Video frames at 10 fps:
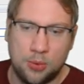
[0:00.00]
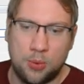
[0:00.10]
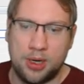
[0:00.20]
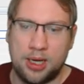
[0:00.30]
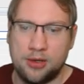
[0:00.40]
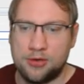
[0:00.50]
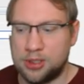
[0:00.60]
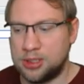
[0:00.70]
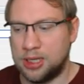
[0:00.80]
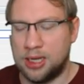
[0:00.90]

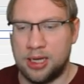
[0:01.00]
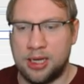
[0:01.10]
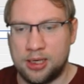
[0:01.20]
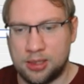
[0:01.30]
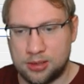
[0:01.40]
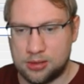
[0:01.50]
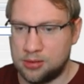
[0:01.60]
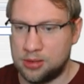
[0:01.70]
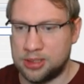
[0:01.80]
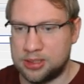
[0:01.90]
100 and
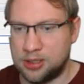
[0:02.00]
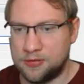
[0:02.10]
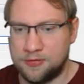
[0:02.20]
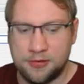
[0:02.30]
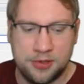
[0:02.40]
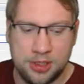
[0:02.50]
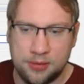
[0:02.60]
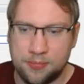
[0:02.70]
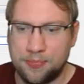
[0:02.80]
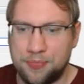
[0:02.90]
let's say
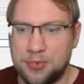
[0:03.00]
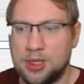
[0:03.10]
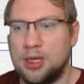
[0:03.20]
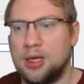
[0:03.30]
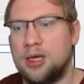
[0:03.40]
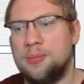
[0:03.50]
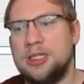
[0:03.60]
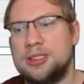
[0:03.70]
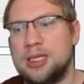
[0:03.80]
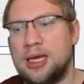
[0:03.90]
50. It
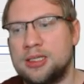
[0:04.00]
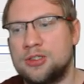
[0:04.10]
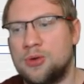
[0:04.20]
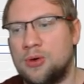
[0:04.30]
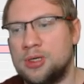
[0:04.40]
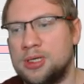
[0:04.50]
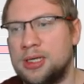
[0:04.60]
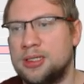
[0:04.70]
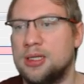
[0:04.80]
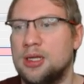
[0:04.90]
means X
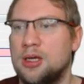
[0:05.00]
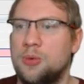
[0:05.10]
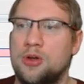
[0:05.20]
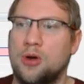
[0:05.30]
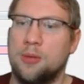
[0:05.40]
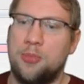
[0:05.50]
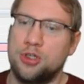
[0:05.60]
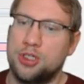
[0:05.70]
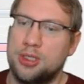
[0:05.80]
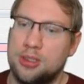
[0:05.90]
coordinate. We're going to
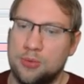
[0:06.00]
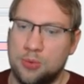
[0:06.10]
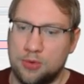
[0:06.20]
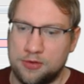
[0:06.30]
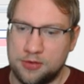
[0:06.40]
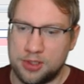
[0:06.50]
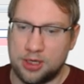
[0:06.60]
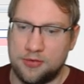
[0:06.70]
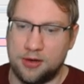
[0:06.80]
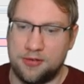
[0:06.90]
push it. Ooh, 50,
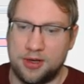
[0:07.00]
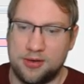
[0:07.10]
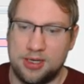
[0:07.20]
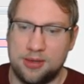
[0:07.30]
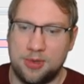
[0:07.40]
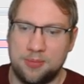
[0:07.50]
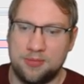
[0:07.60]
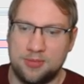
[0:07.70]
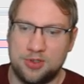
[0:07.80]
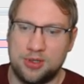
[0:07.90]
not 500. My
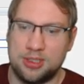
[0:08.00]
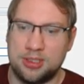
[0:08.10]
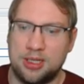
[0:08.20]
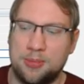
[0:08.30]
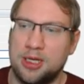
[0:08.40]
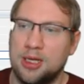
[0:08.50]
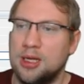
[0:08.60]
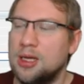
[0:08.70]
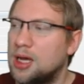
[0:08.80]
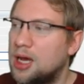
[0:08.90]
screen isn't that big.
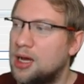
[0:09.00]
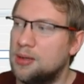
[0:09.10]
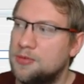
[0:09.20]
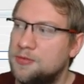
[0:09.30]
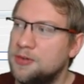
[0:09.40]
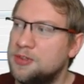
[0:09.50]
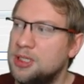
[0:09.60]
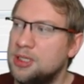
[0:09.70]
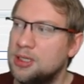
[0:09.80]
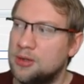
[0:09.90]

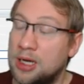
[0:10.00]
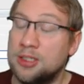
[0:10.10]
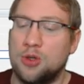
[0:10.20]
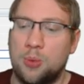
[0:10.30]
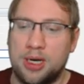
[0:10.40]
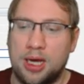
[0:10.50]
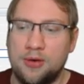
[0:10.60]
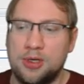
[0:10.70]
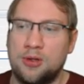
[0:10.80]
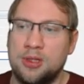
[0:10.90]
50, so
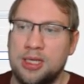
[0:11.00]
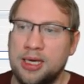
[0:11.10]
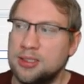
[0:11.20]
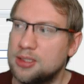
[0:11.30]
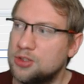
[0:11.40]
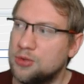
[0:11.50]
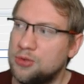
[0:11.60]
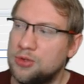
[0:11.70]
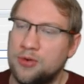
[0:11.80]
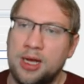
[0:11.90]
100 on the X, so to
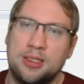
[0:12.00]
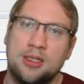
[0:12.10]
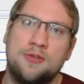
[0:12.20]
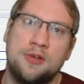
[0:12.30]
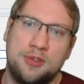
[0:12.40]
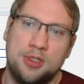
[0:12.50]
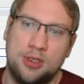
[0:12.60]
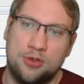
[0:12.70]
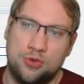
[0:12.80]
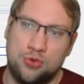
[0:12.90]
the right, and
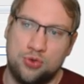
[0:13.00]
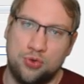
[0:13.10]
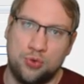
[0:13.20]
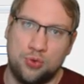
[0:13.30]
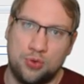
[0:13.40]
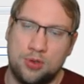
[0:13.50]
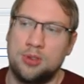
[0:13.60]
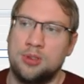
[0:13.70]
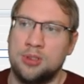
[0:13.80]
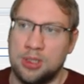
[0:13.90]
50 to
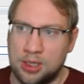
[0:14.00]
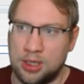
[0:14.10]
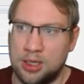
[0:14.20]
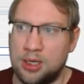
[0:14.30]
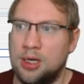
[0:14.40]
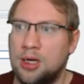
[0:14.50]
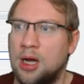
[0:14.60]
the